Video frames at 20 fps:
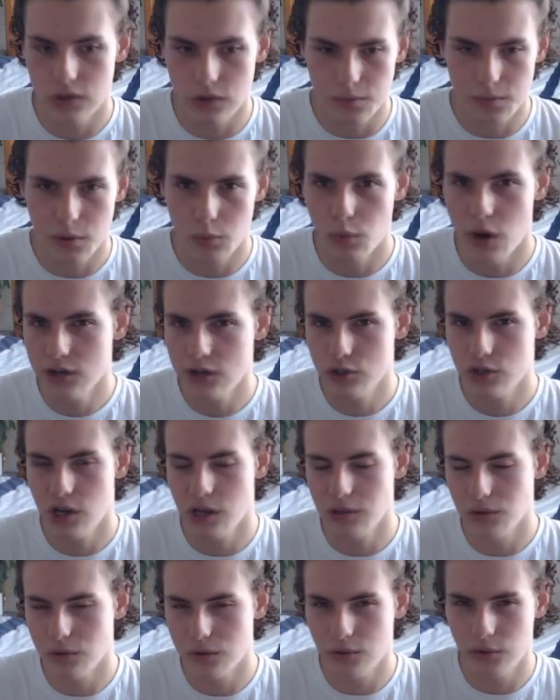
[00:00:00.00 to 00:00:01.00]
but why should I
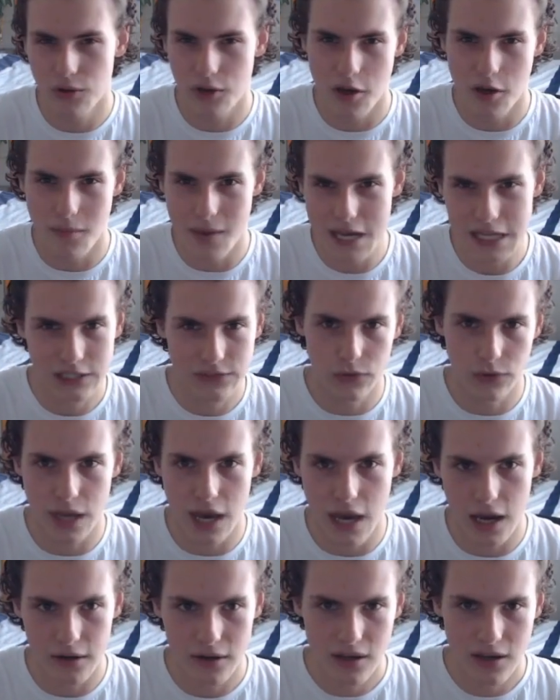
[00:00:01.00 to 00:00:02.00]
learn all the commands for
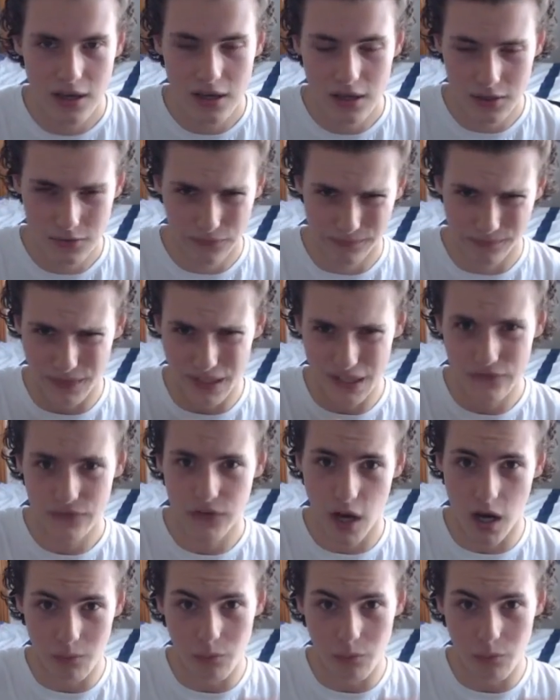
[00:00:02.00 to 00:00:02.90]
that? if I'm